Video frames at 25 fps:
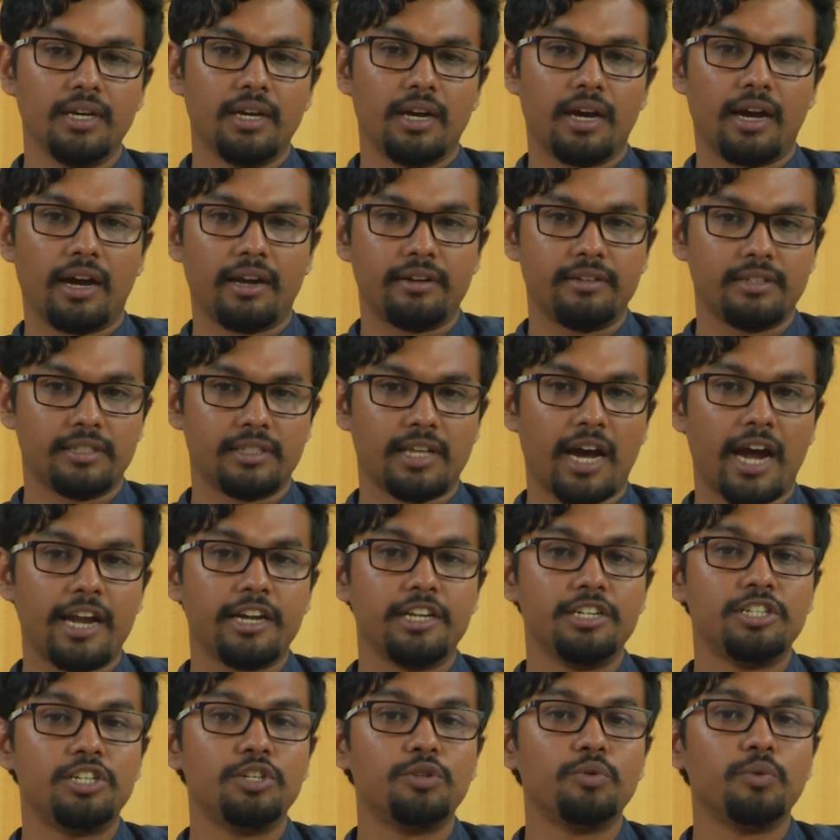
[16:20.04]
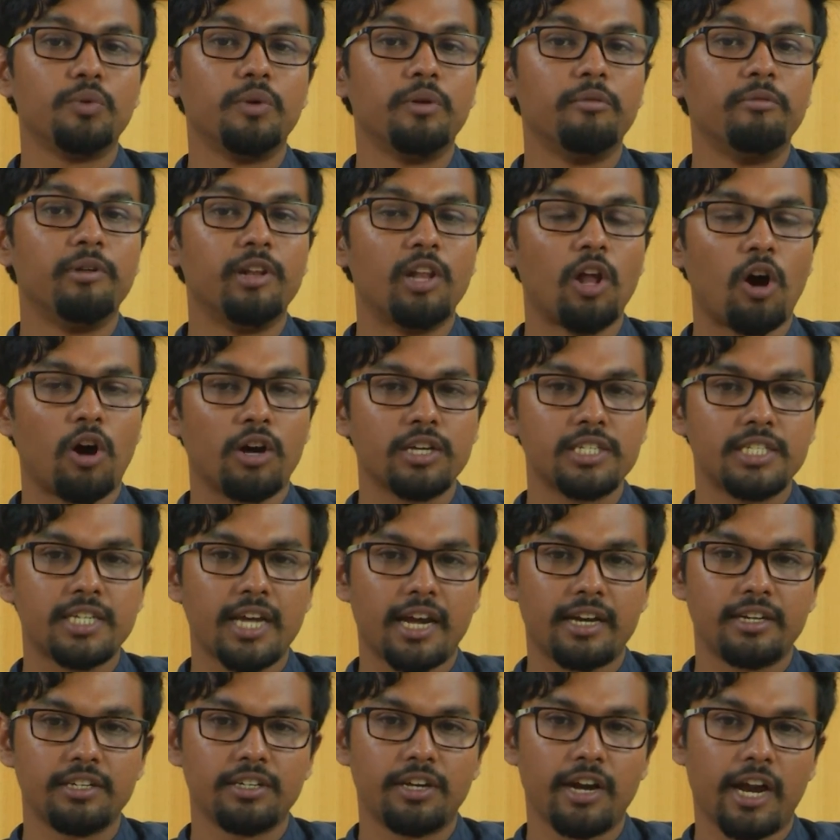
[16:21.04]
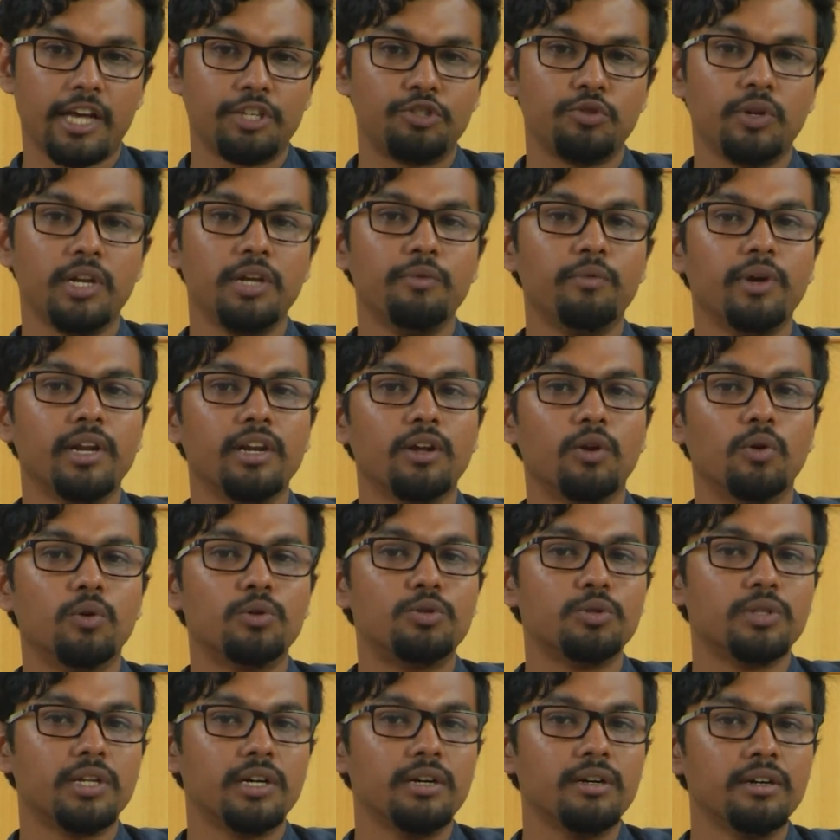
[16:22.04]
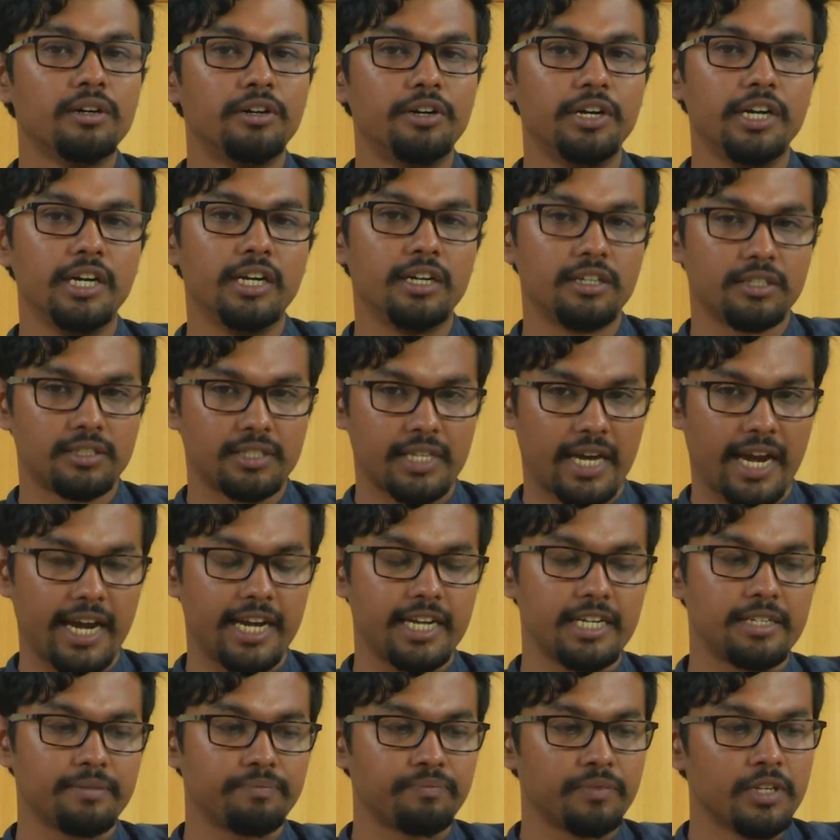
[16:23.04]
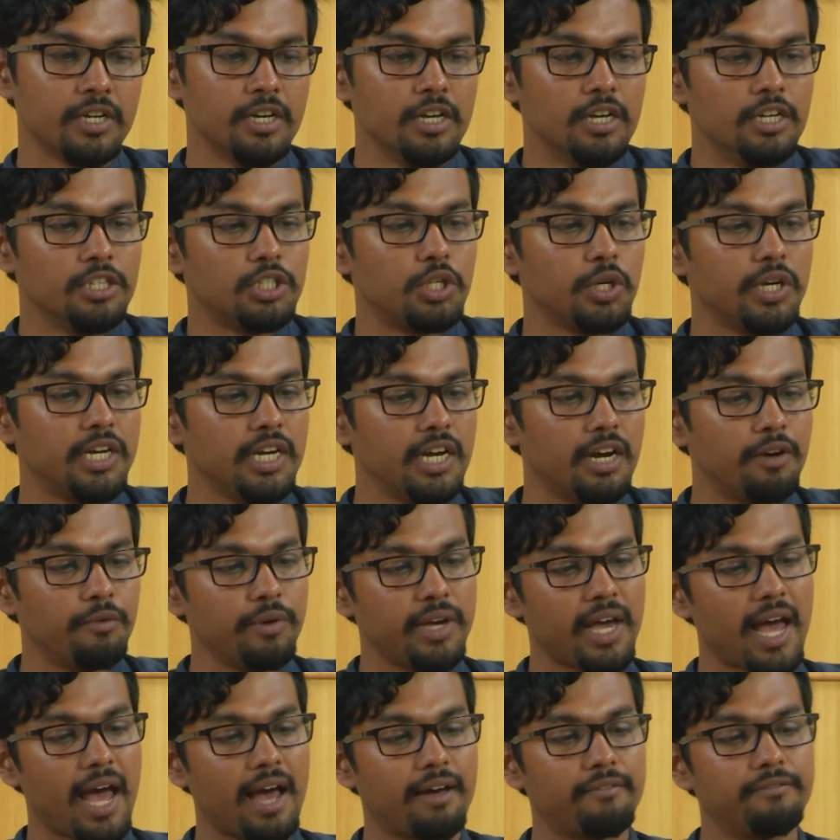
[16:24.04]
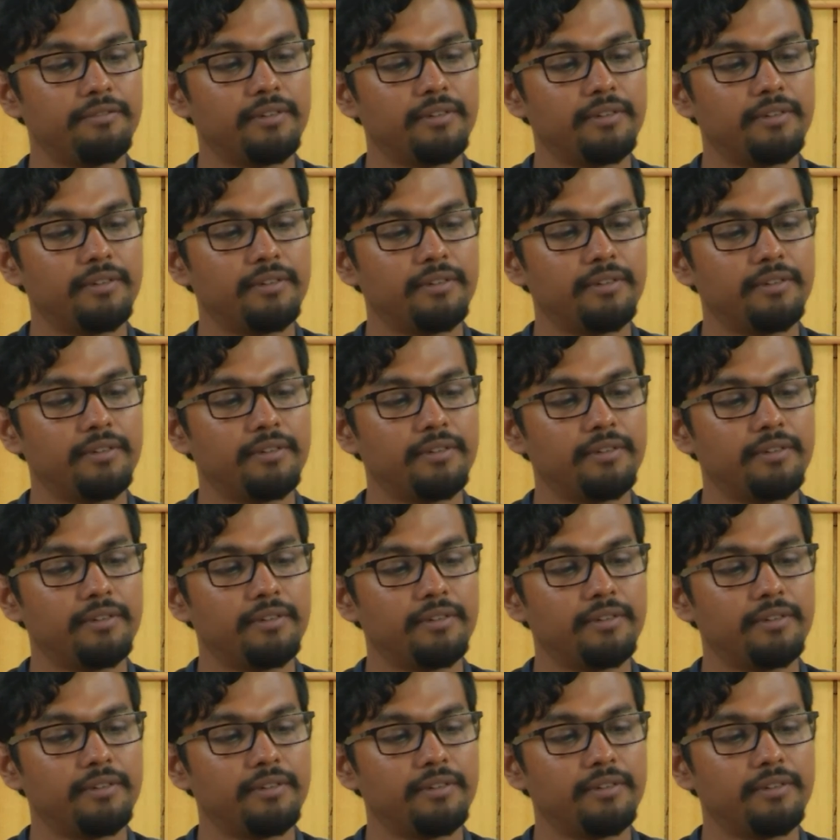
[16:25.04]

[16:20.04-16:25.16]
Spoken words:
and the identity will be lost, and gradually will go to the greener side. So here we have